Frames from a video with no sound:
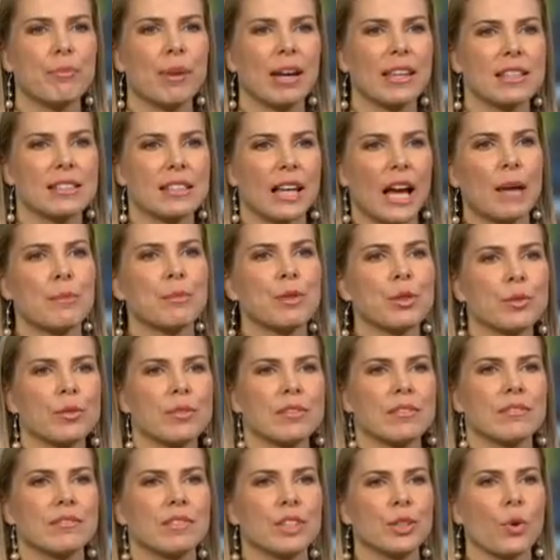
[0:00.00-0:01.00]
by the time you
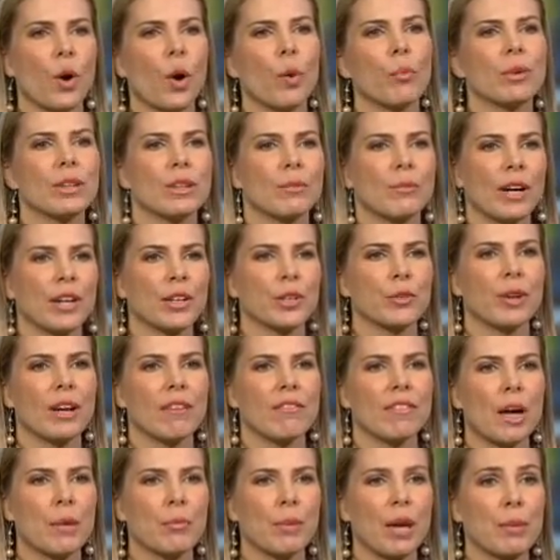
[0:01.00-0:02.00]
open the
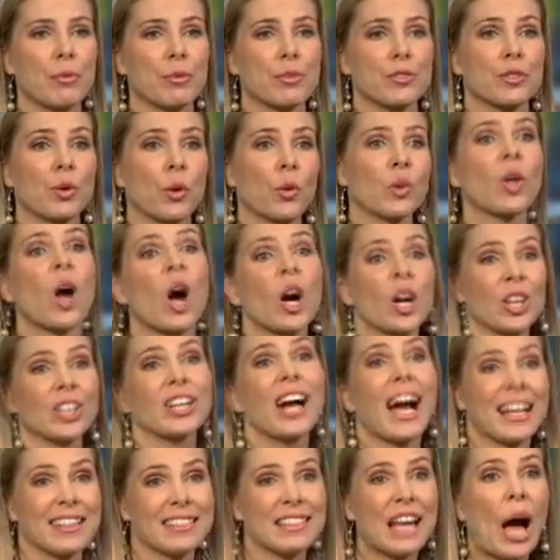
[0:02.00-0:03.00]
microwave, that paper's no
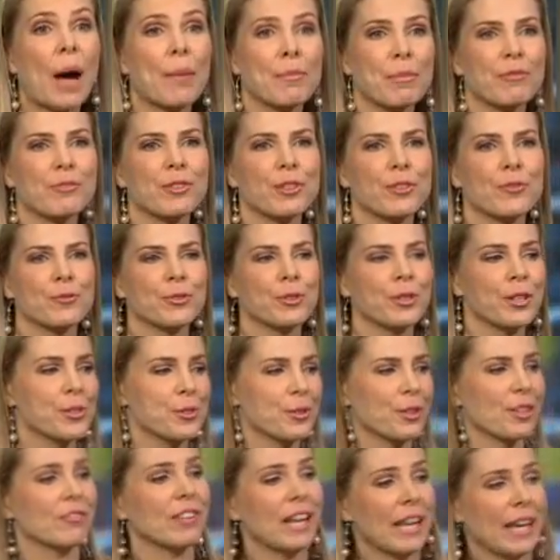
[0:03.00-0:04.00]
longer on top of your food. It's
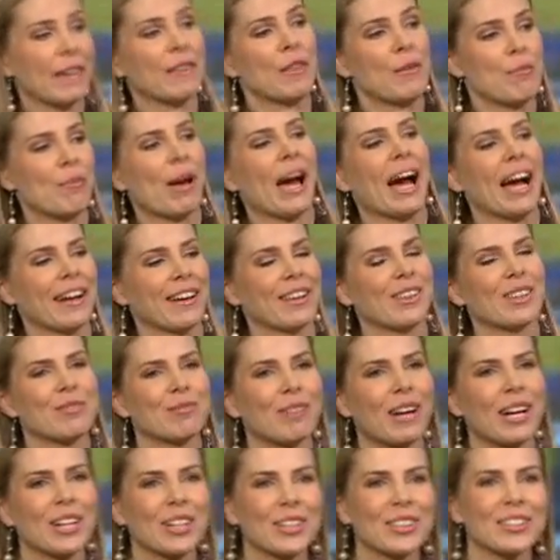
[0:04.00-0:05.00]
sort of like in the back of the
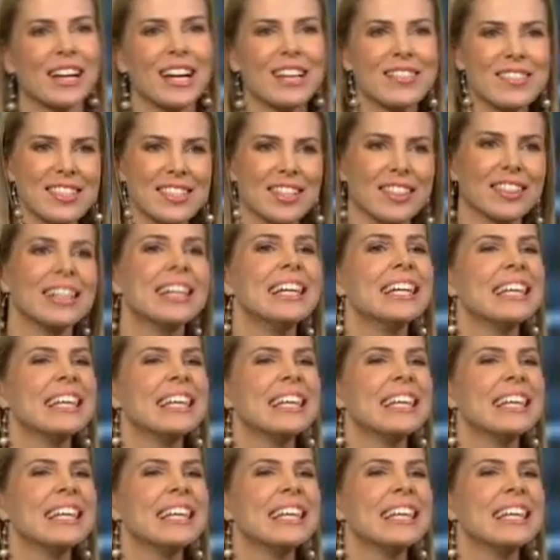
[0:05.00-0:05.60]
microwave. So